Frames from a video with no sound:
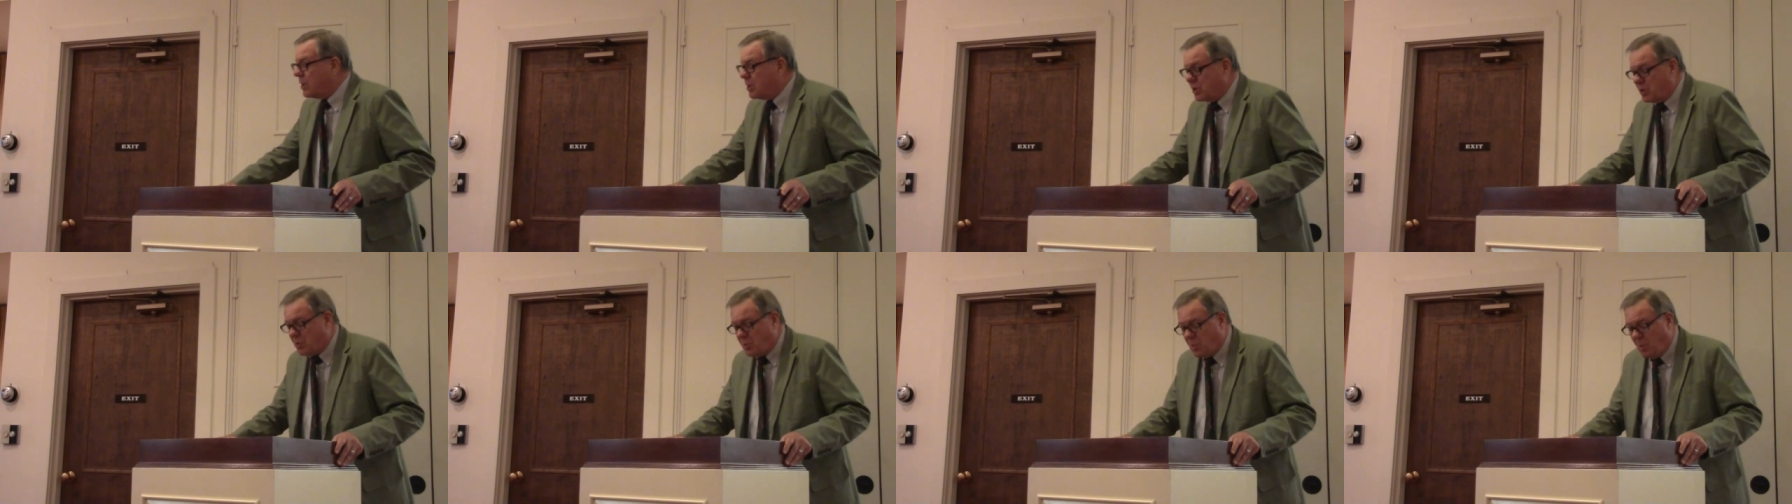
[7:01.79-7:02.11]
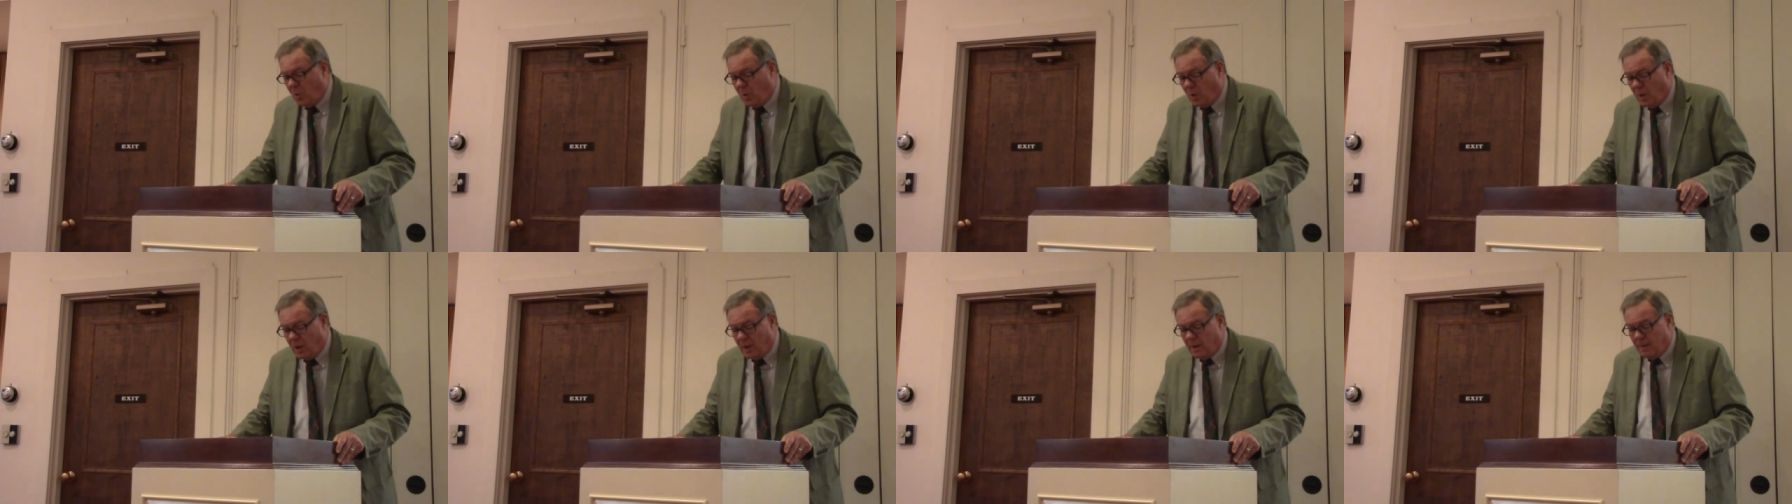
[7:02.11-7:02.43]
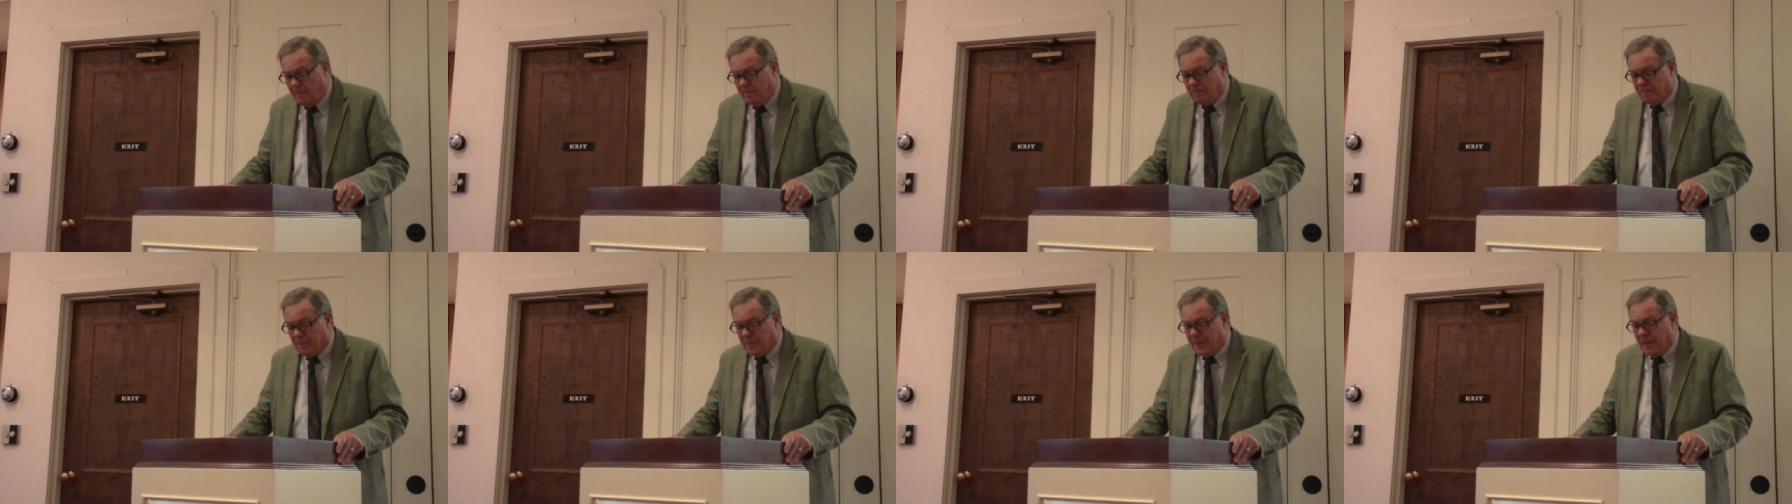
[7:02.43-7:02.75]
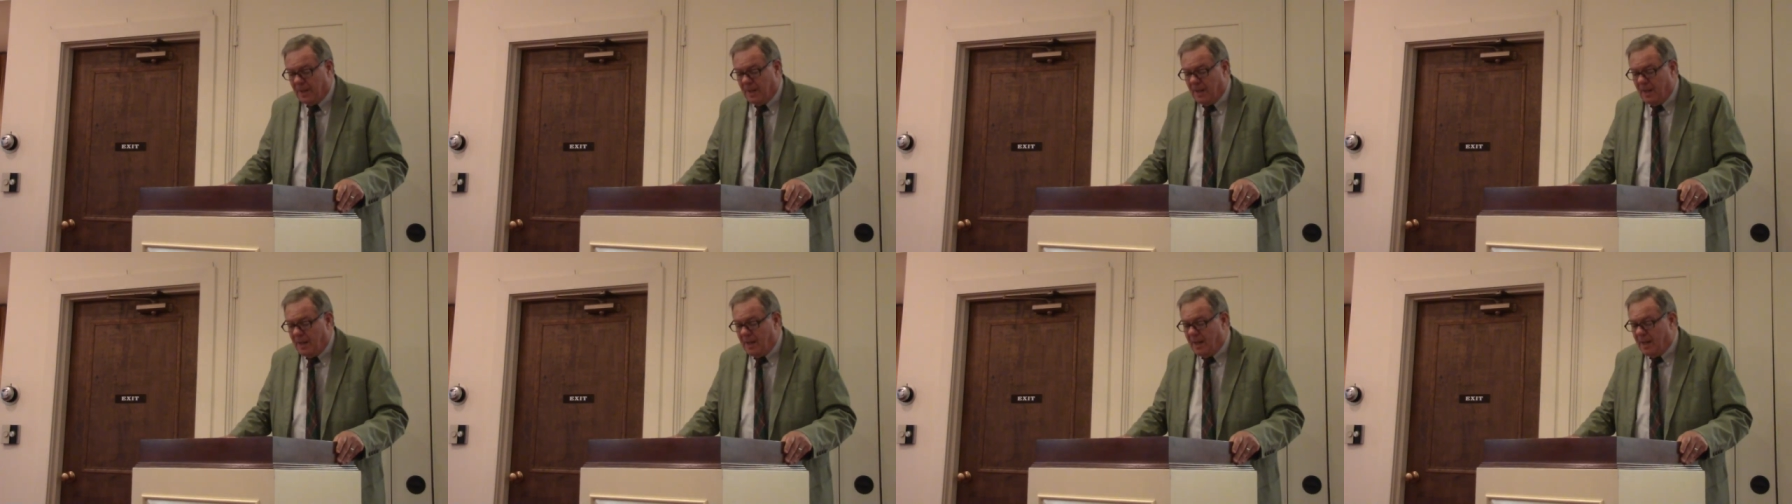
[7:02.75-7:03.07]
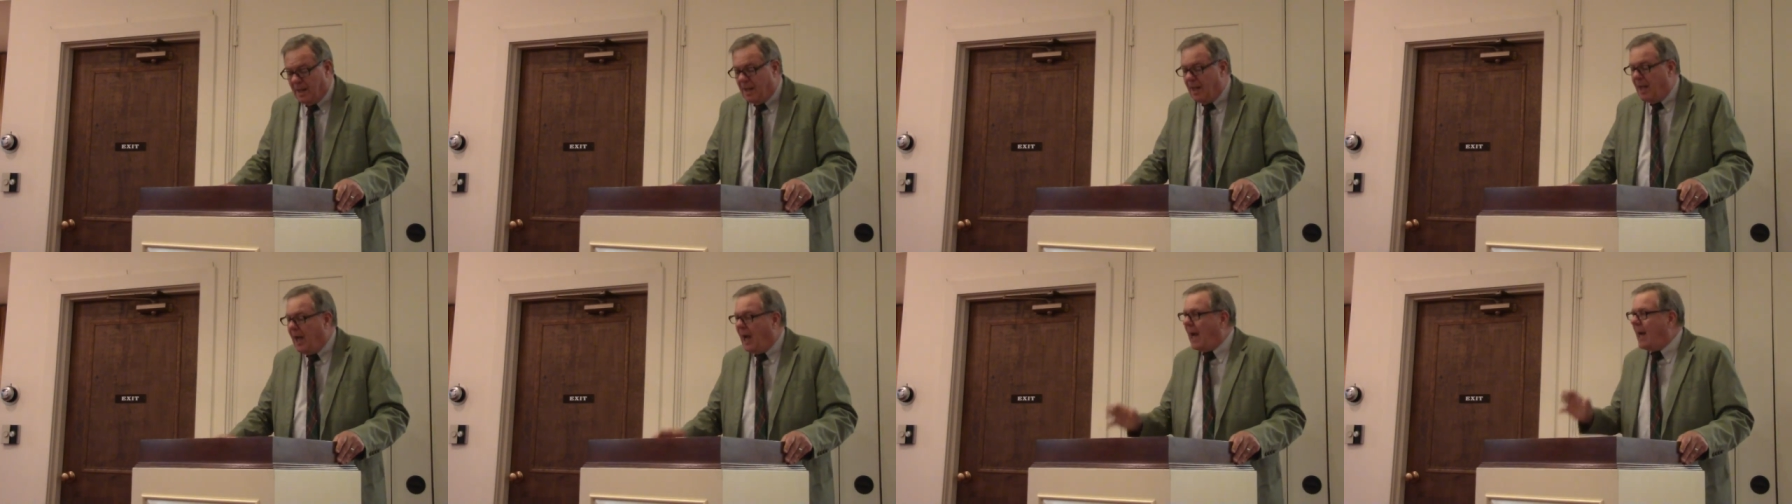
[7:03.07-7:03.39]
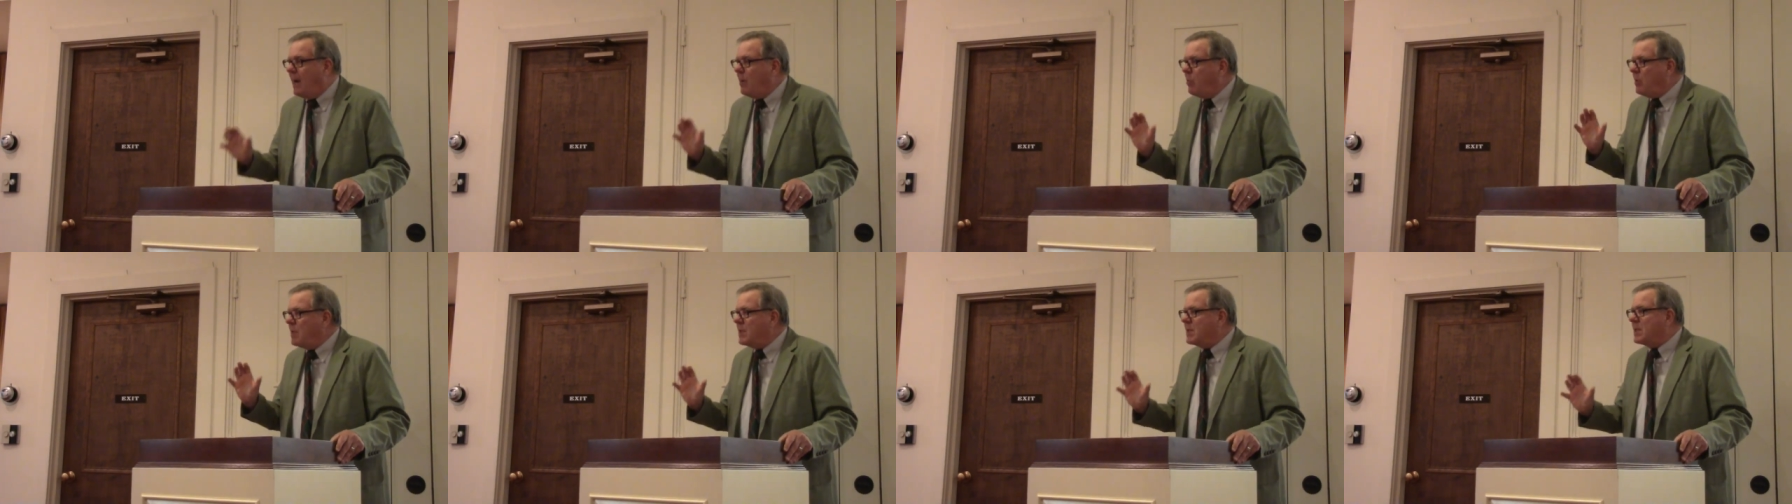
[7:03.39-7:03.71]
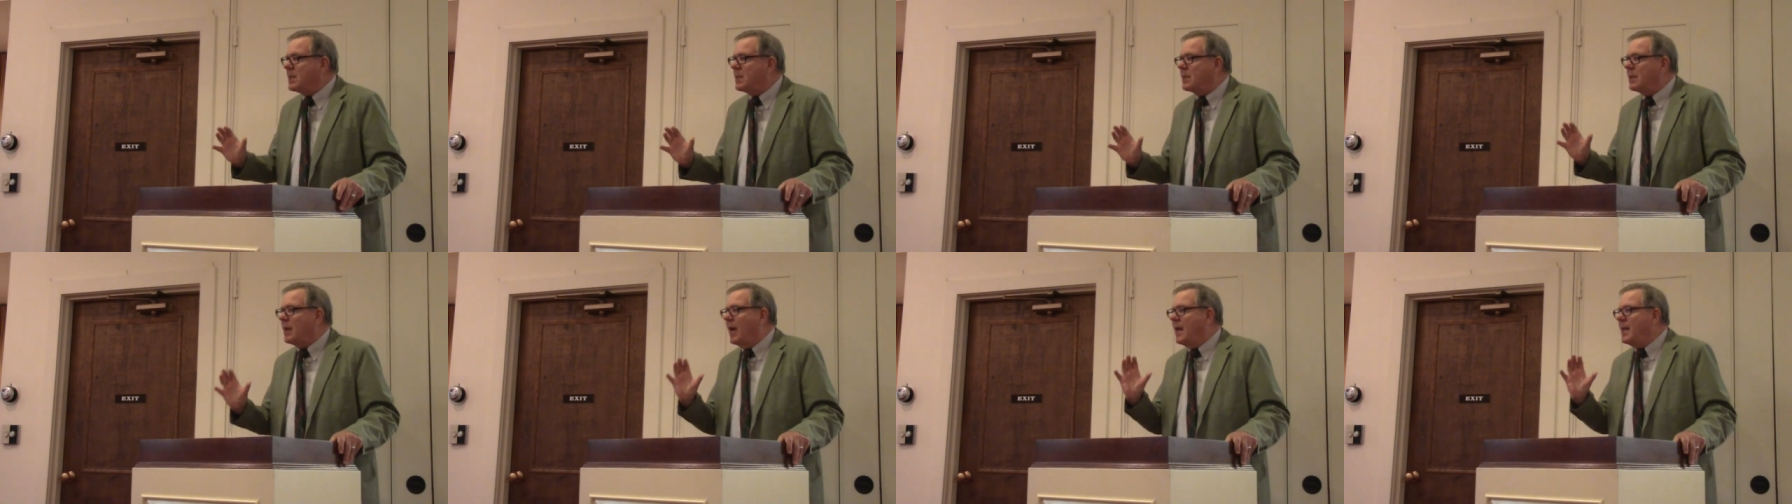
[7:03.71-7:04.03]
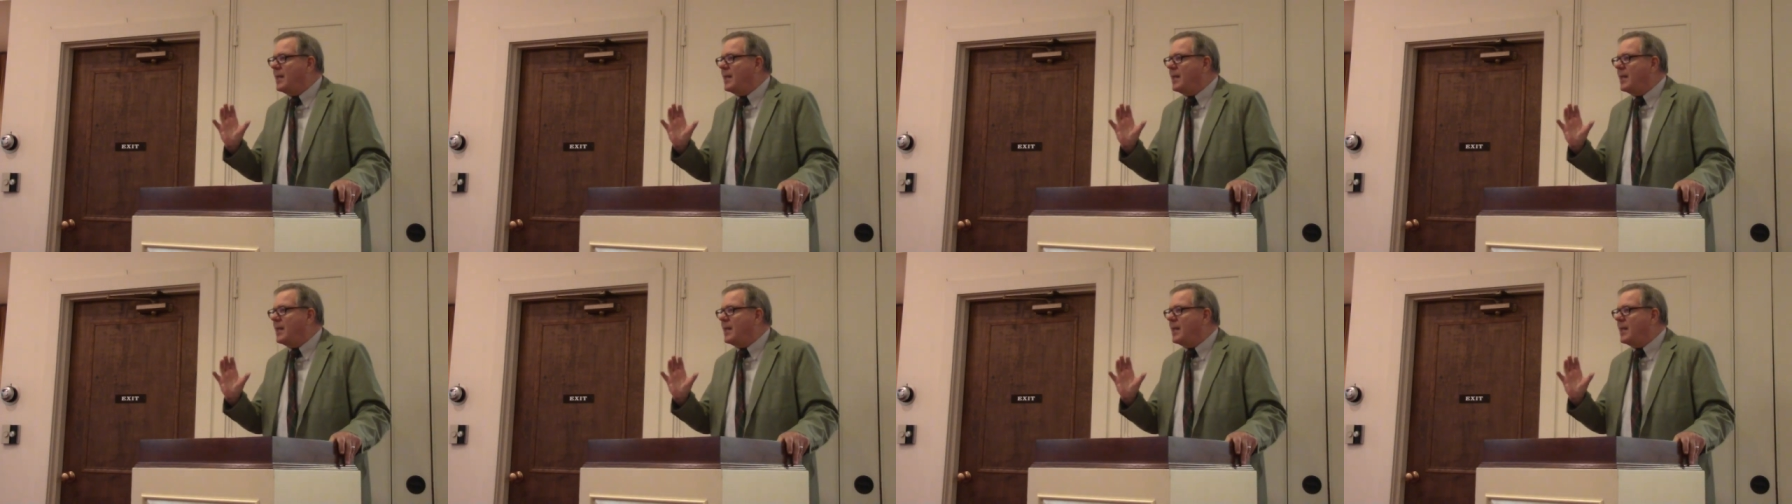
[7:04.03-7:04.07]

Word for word: a sword, I, was,